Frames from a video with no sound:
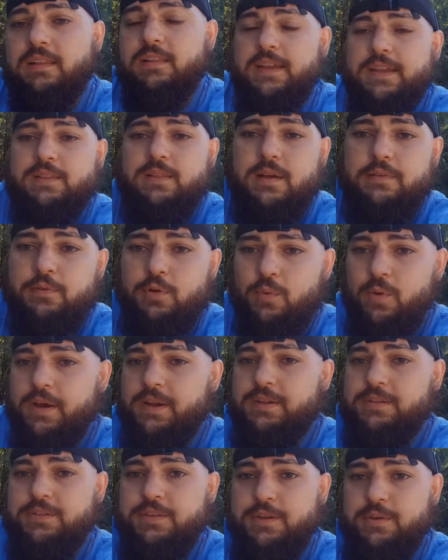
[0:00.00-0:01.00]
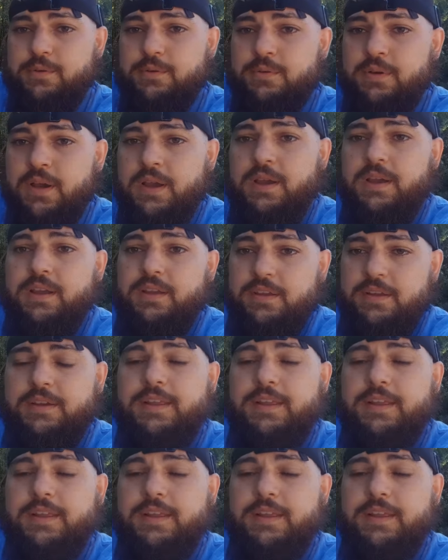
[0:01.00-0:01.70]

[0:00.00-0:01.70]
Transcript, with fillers: Like level 1 and 2, you